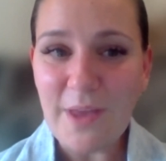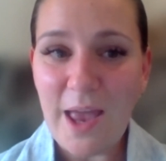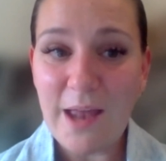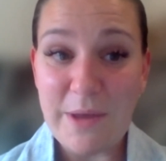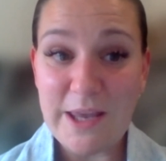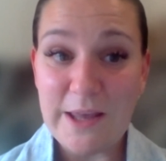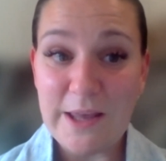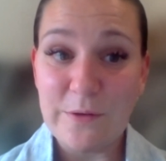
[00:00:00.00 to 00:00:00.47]

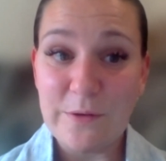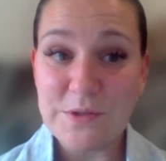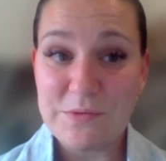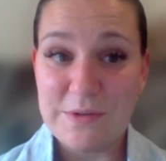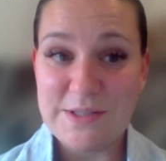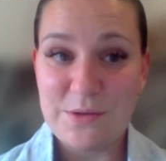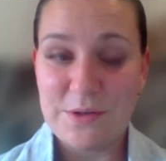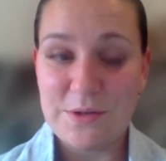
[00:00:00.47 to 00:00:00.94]
and making
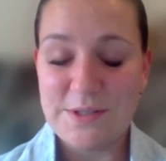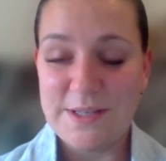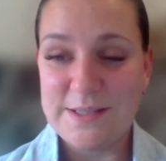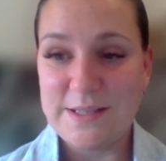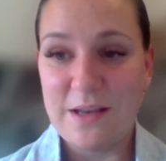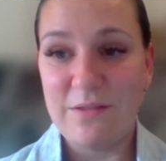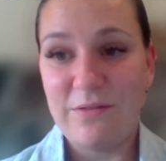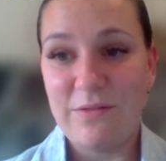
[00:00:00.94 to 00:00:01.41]
those
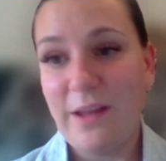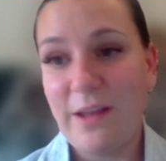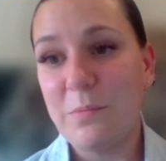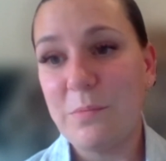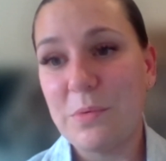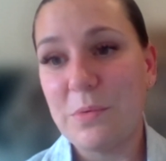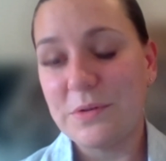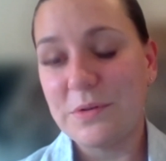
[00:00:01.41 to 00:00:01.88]
resources
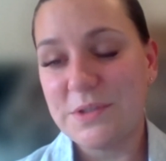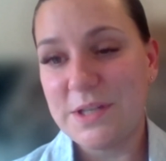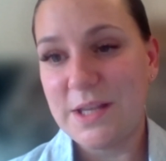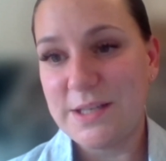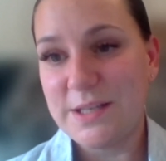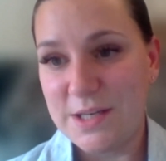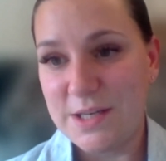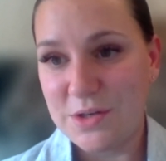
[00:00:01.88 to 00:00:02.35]
available to
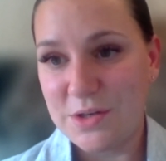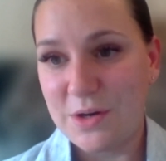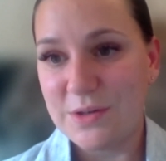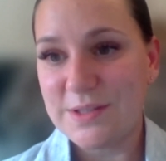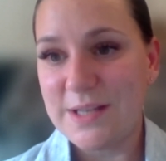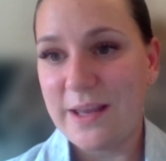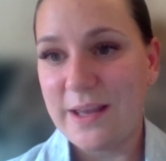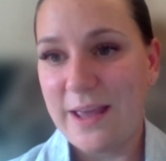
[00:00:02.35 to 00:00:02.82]
the
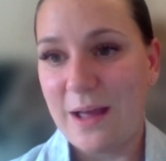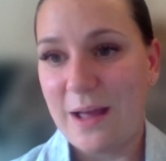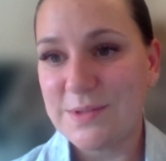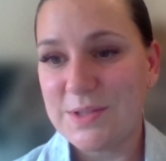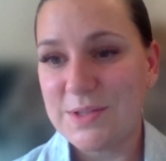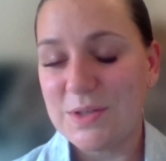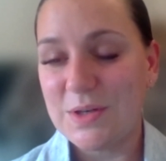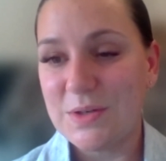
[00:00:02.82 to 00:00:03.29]
teachers and
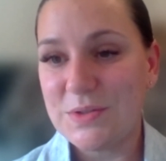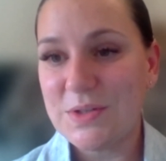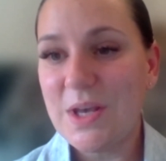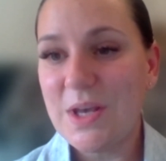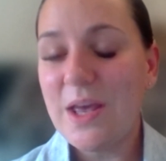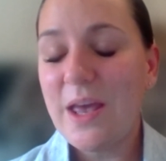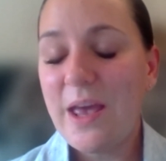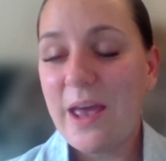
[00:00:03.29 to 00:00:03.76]
counselors
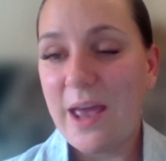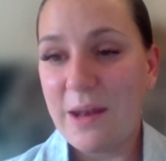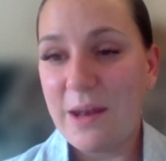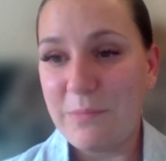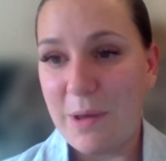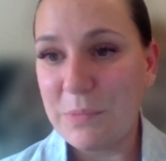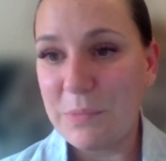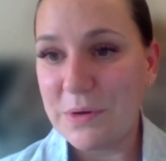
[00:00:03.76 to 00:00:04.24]

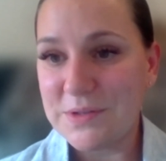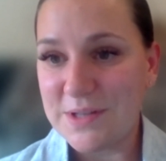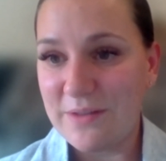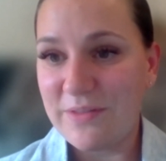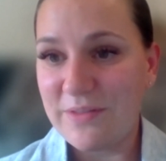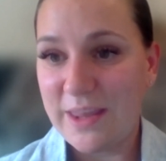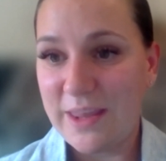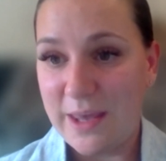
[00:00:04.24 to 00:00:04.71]
and members
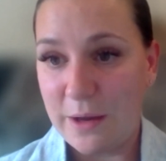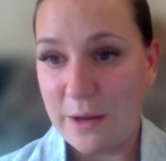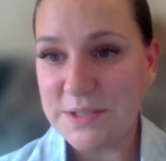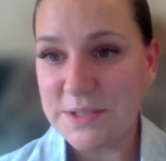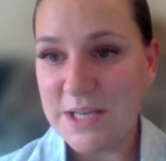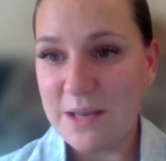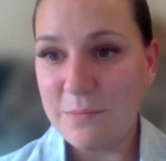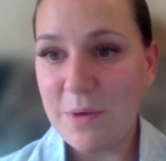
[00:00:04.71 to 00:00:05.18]
of the care
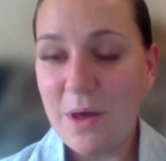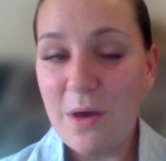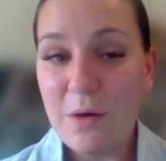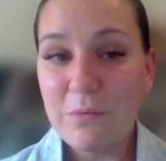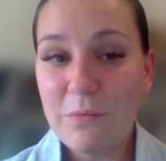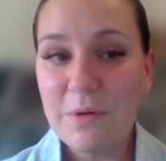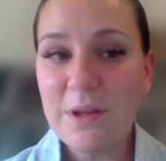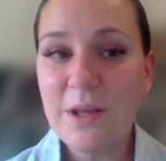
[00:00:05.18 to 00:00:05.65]
team
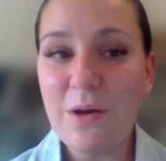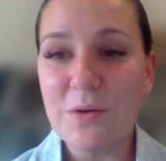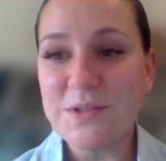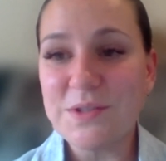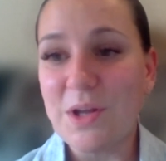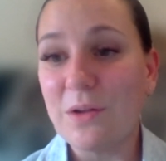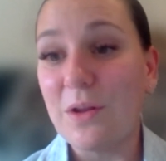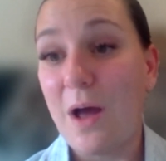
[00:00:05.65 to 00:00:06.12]
really
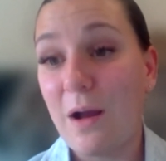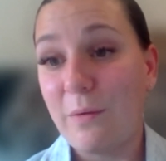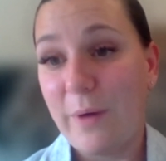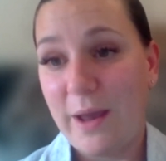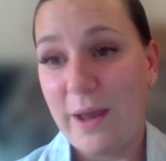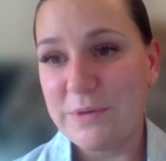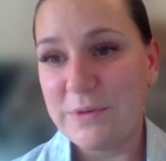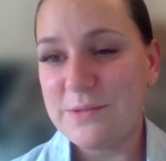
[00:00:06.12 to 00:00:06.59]
goes a long
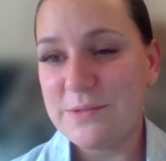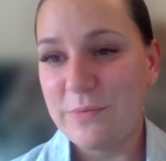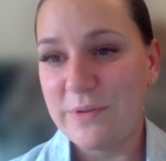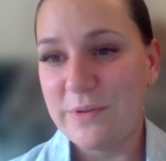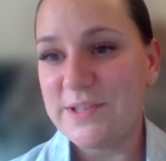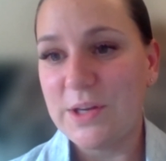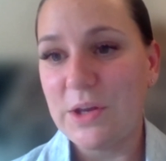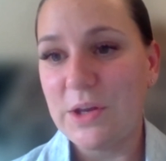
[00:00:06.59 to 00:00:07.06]
way
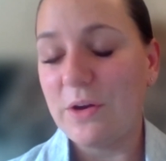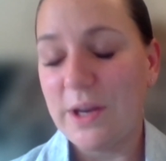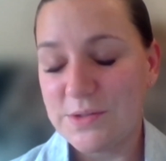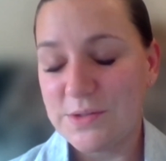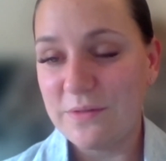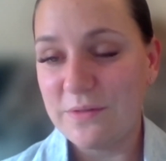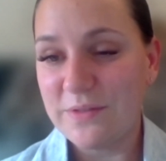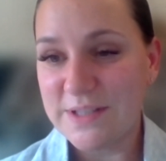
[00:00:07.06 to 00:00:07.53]
with
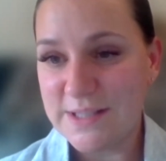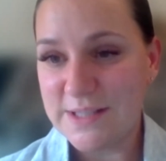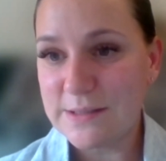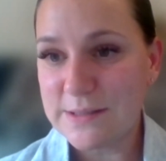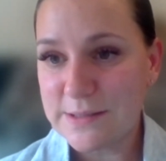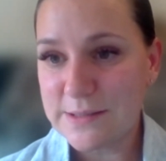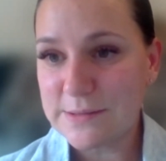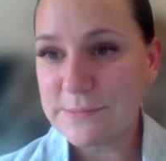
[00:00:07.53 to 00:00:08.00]
securing
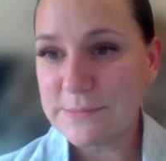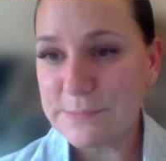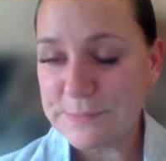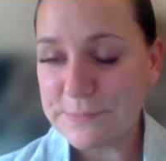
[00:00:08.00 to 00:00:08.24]
services.